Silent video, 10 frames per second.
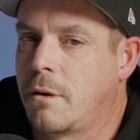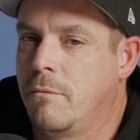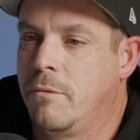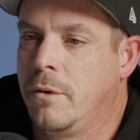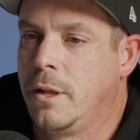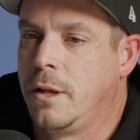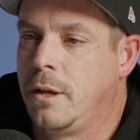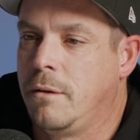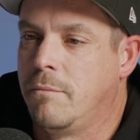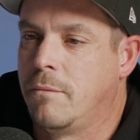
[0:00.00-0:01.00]

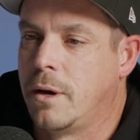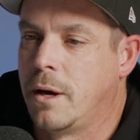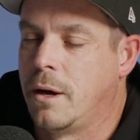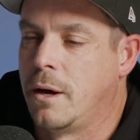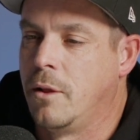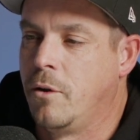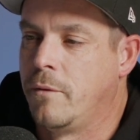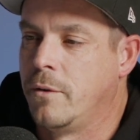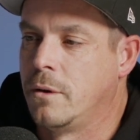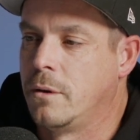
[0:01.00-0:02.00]
really uh, a lot
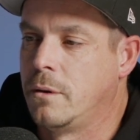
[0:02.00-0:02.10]
of it